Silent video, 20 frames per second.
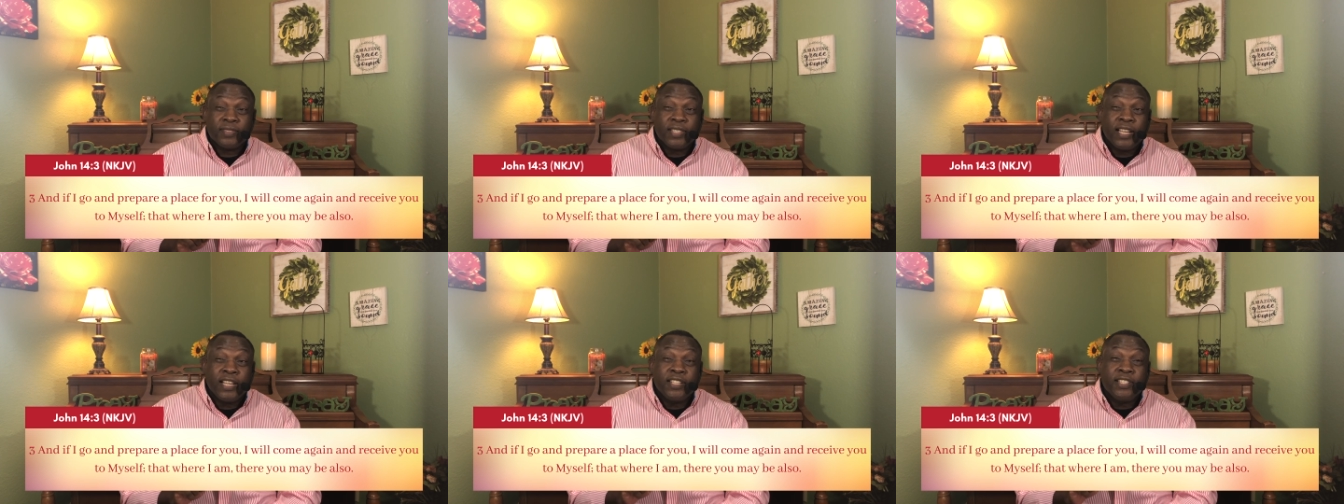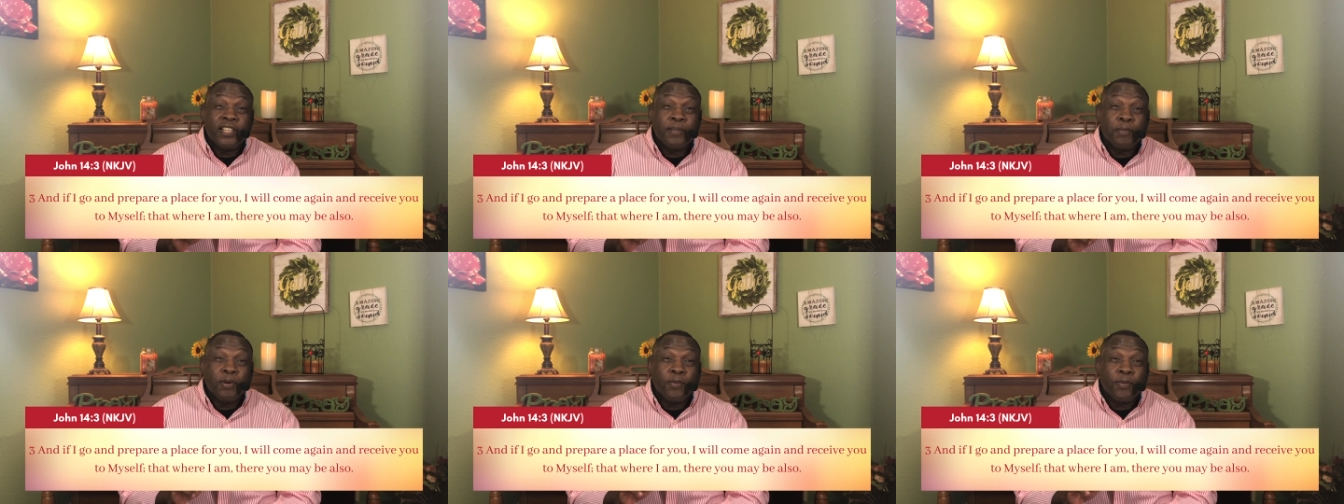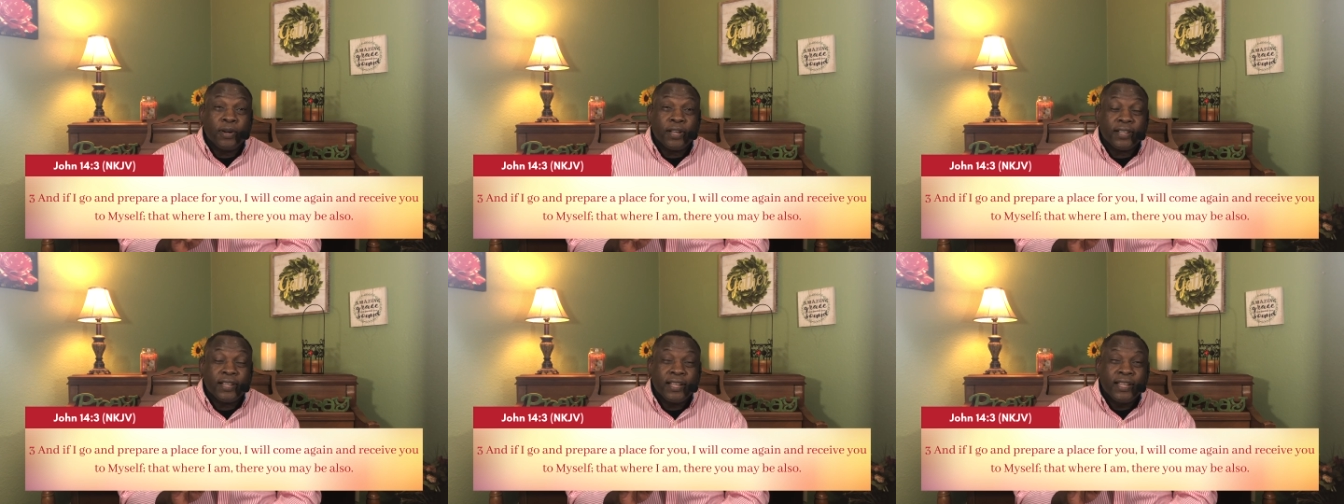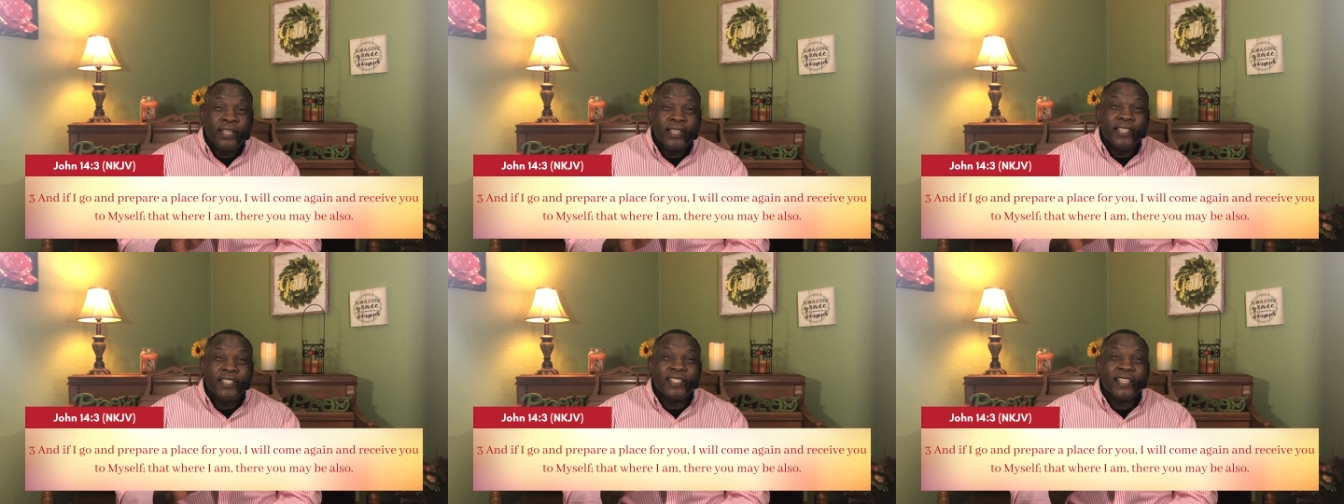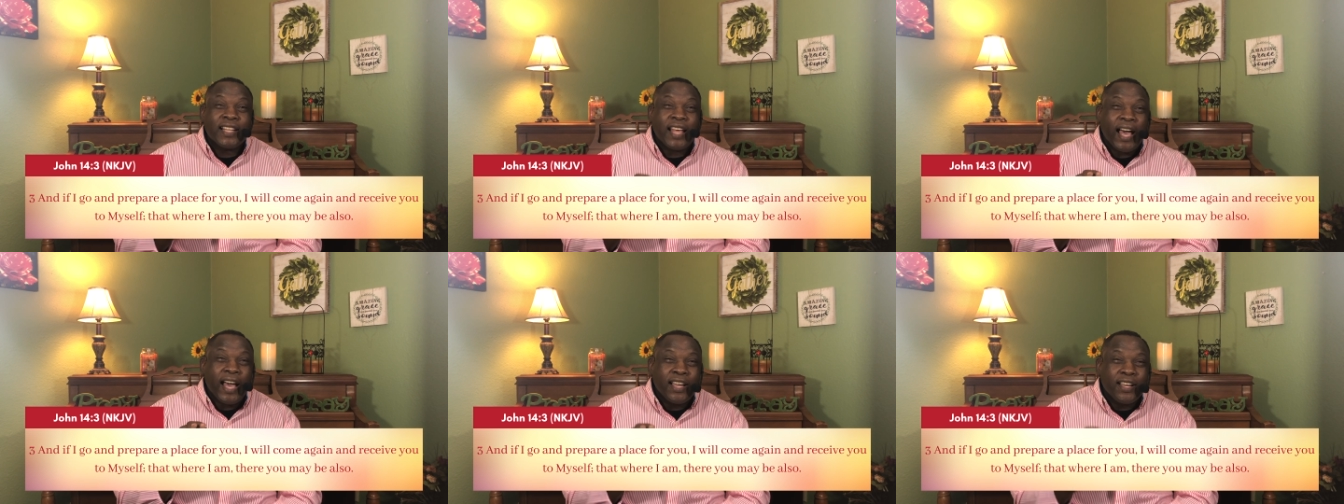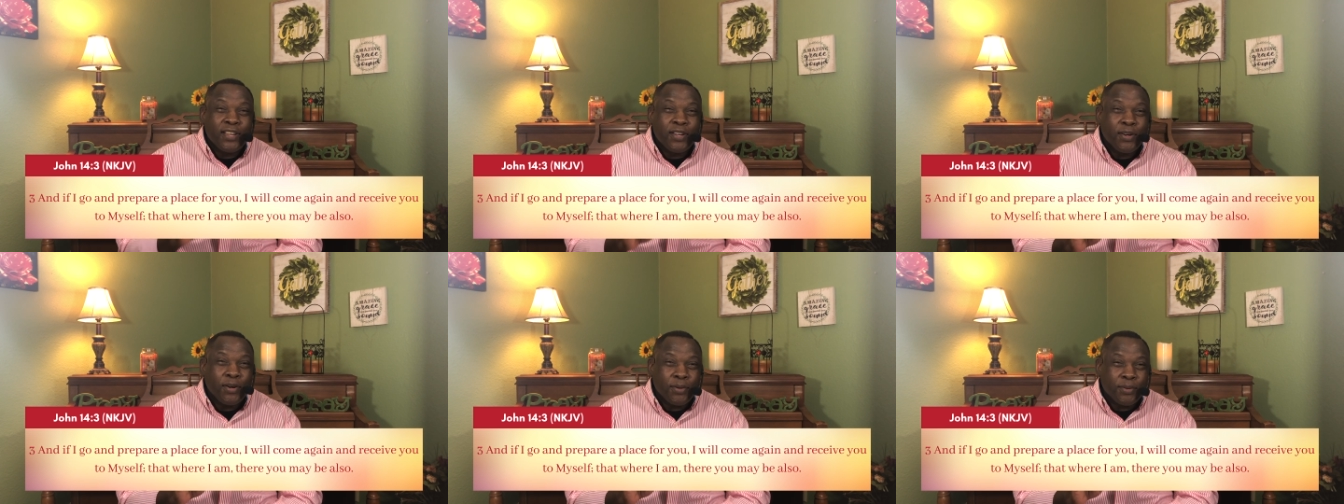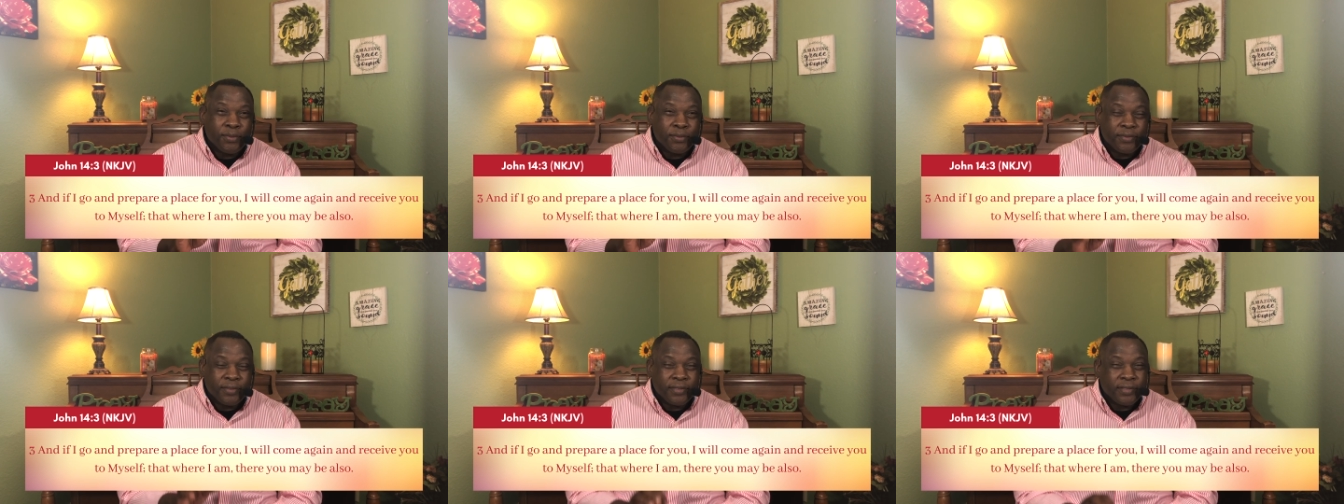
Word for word: At number one, he said, "I go."